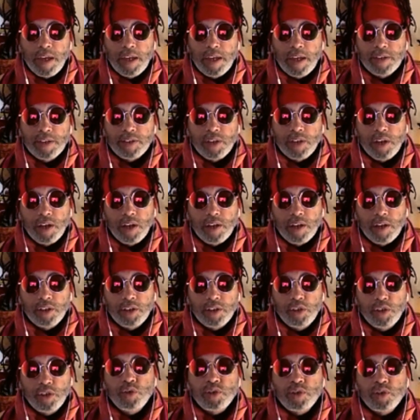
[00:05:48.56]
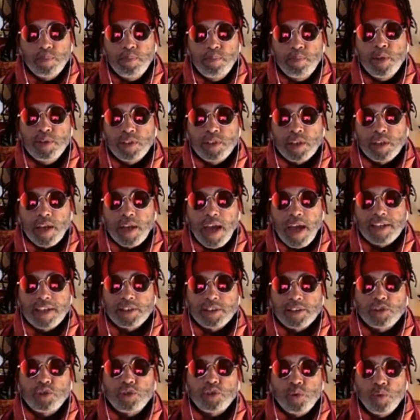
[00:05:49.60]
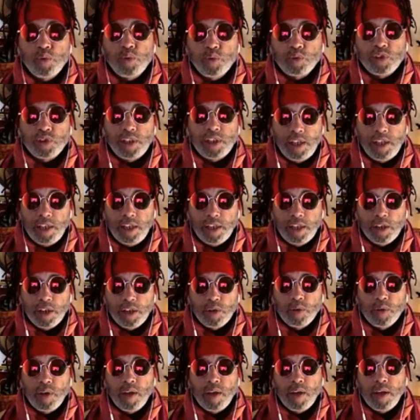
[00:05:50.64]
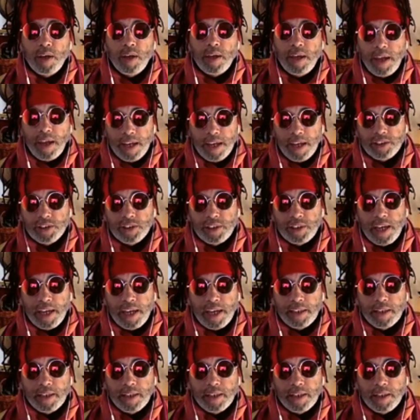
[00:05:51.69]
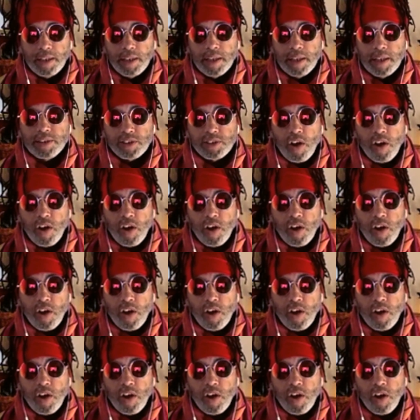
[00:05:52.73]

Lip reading: is using music as a tool to heal, educate, and solve